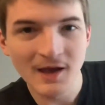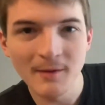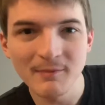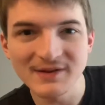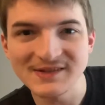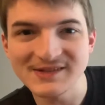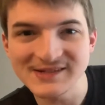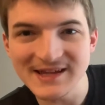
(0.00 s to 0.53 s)

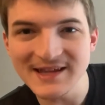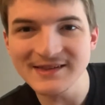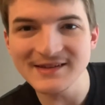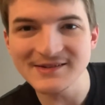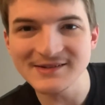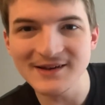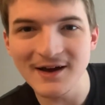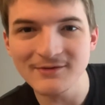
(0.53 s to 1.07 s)
But seeing
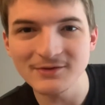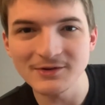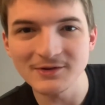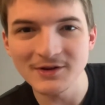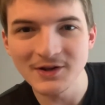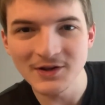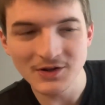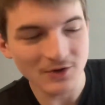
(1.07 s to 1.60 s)
this
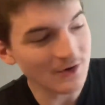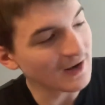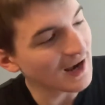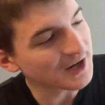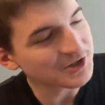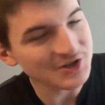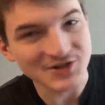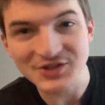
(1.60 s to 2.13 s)
cover, you can
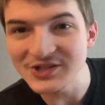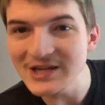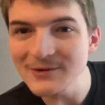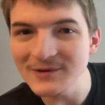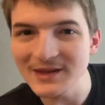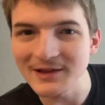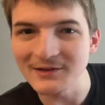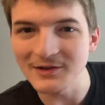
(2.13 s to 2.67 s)
actually see
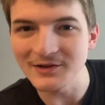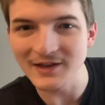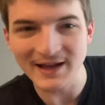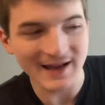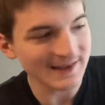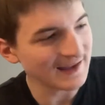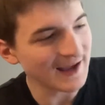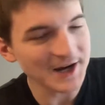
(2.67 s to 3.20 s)
what they look
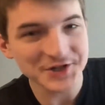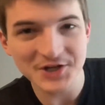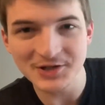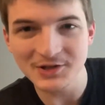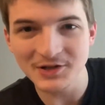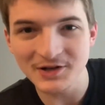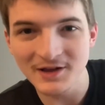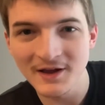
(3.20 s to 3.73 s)
like and they actually
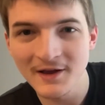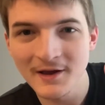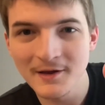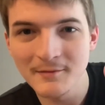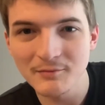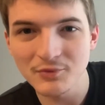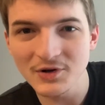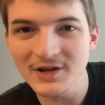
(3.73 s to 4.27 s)
look
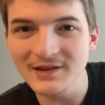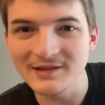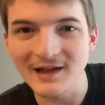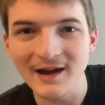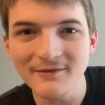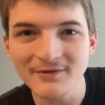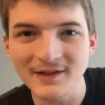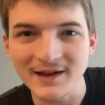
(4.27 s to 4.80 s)
pretty
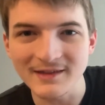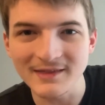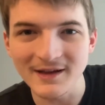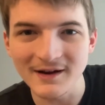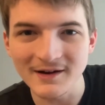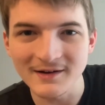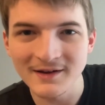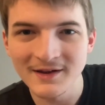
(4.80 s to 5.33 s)
lifelike
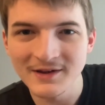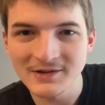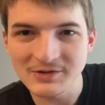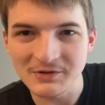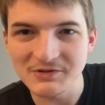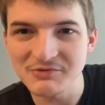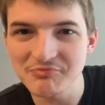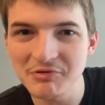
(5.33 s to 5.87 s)
there.
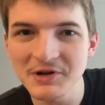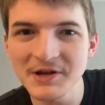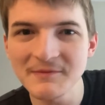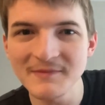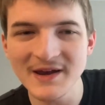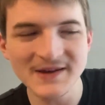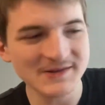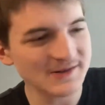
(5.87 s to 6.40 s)
So it's pretty
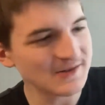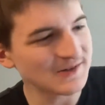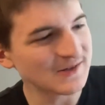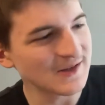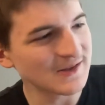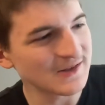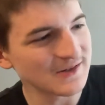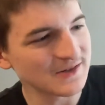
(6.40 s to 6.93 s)
amazing to
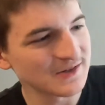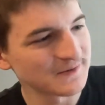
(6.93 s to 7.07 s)
see this.